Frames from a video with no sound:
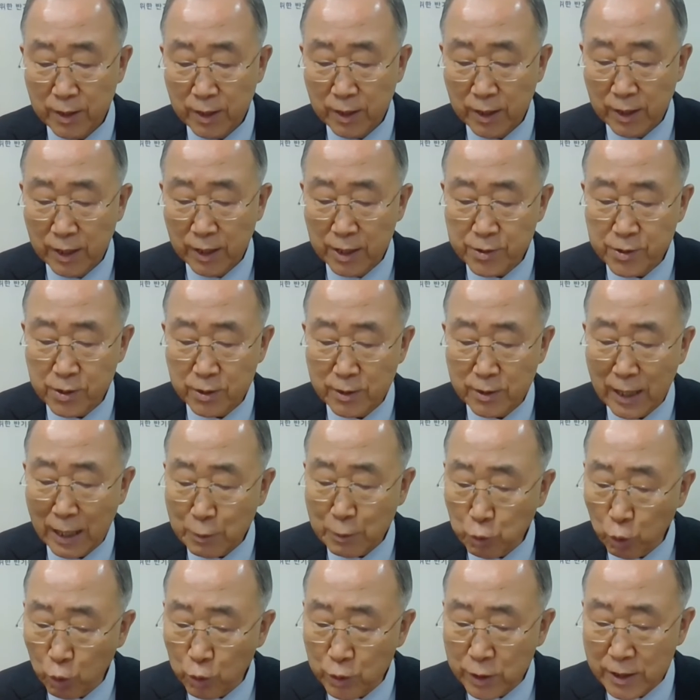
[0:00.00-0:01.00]
is
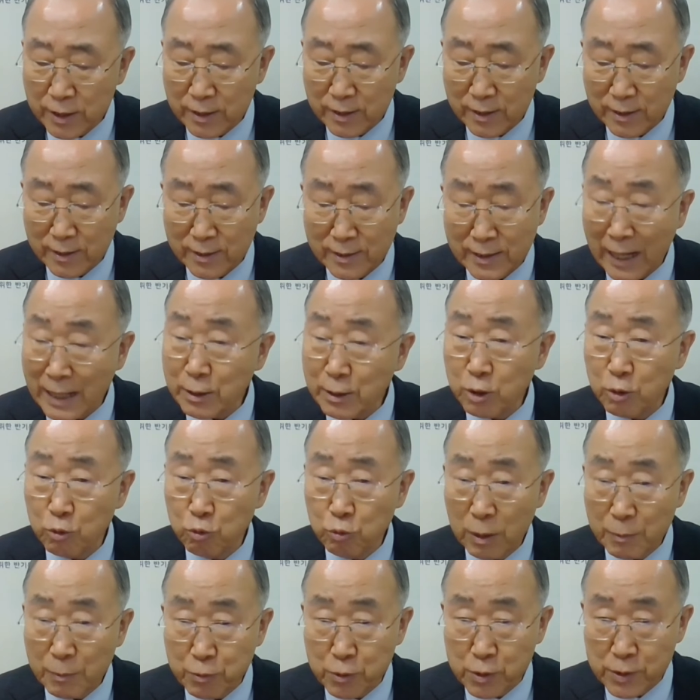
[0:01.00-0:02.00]
not only not
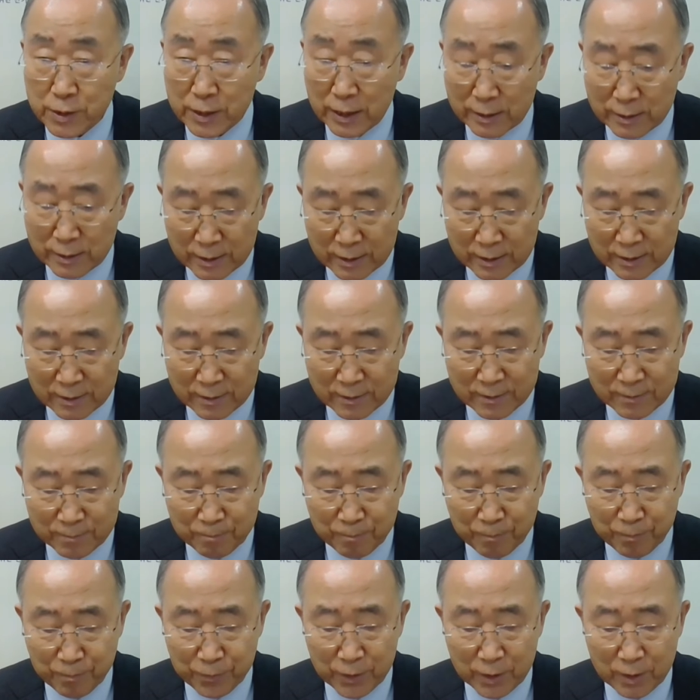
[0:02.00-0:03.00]
represented,
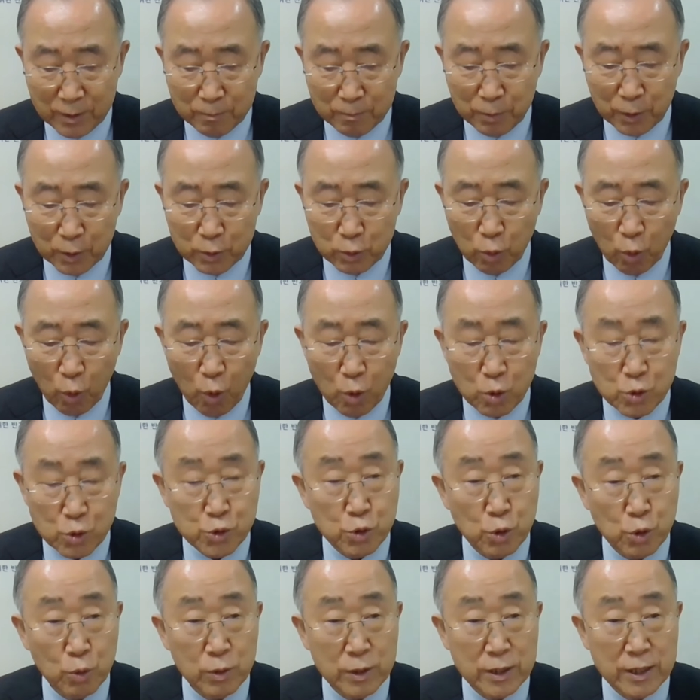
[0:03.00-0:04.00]
but
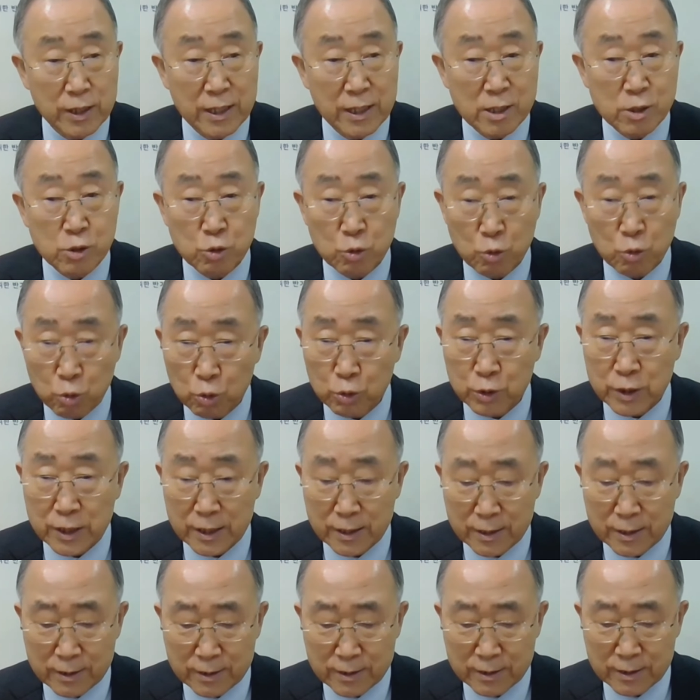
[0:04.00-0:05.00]
also
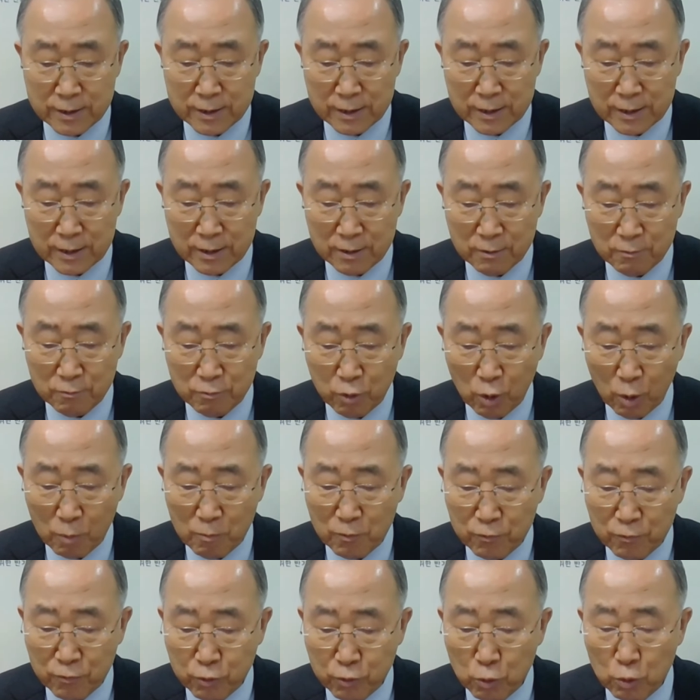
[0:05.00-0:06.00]
excluded from
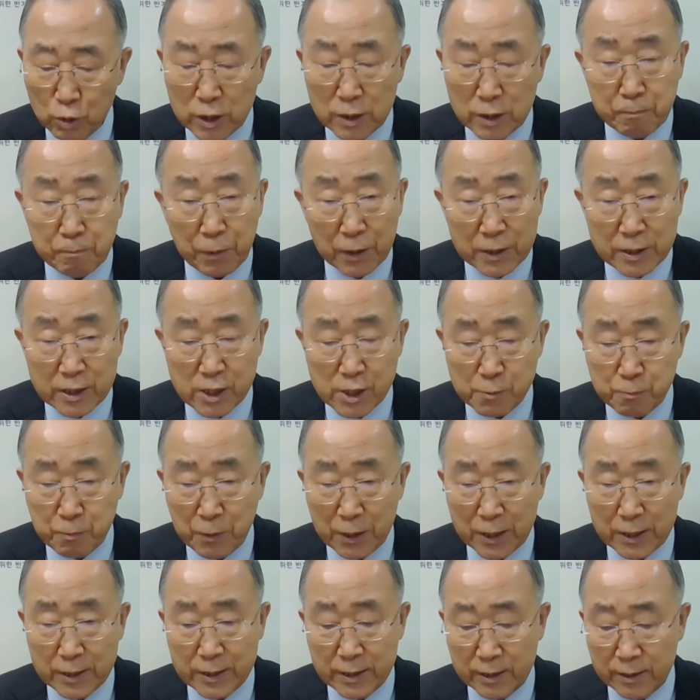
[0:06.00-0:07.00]
fully
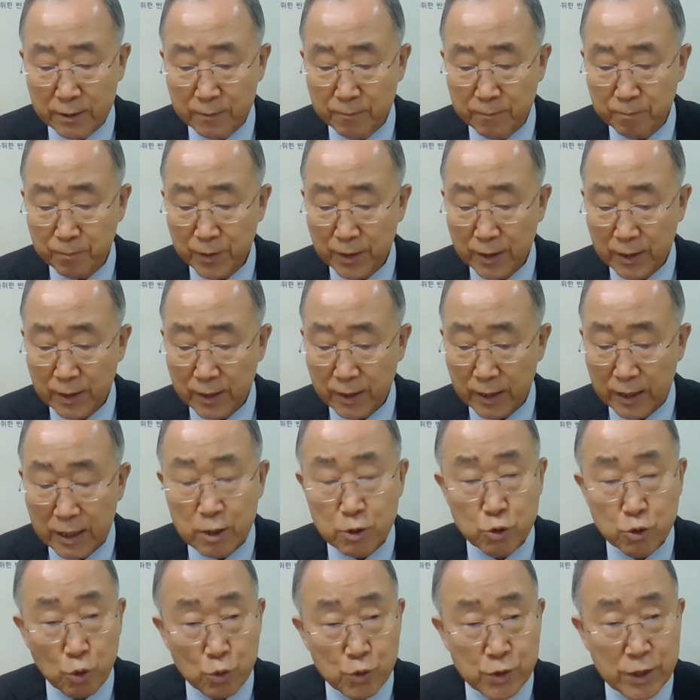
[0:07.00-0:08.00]
participating
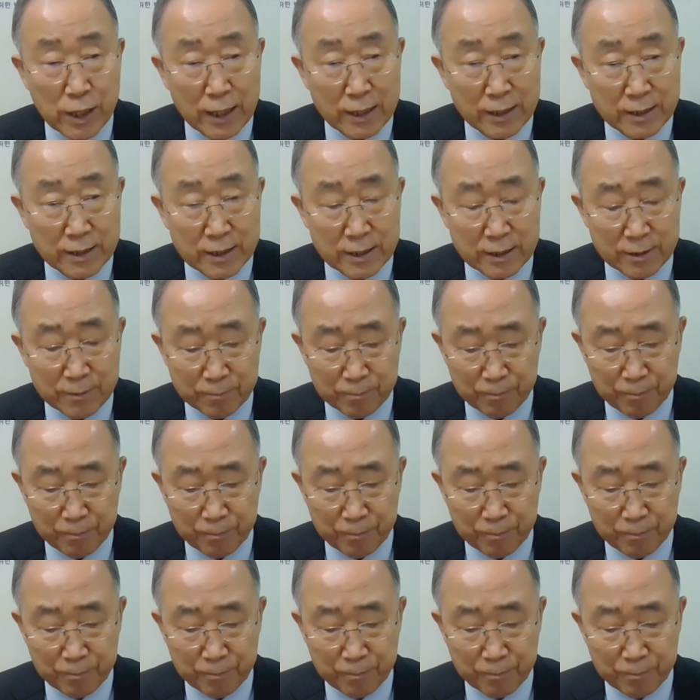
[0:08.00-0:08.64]
in society.